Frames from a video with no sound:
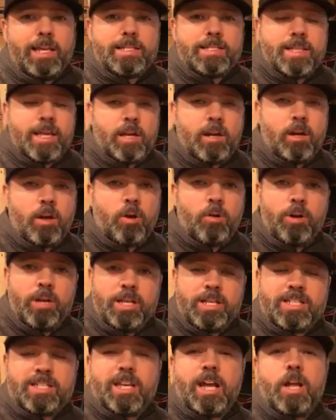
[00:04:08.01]
that are already
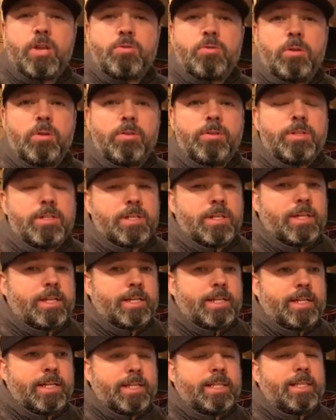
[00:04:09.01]
scheduled
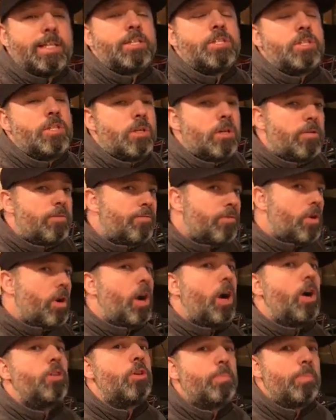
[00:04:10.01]
this year for
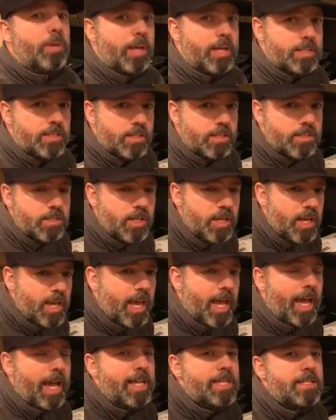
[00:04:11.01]
other places,
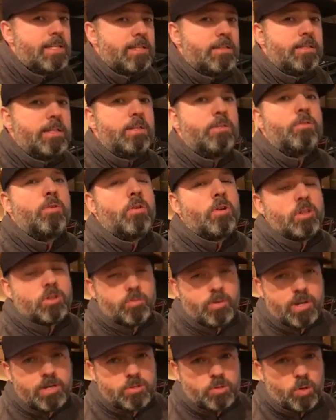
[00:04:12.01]
as in the
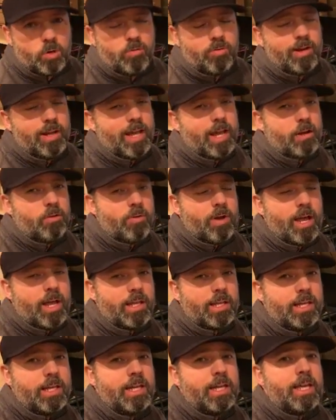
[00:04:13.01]
Northwest Overland
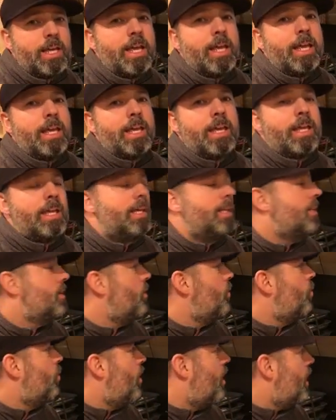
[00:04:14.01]
Rally
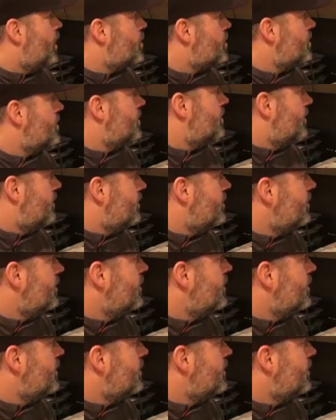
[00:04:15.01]
in Washington.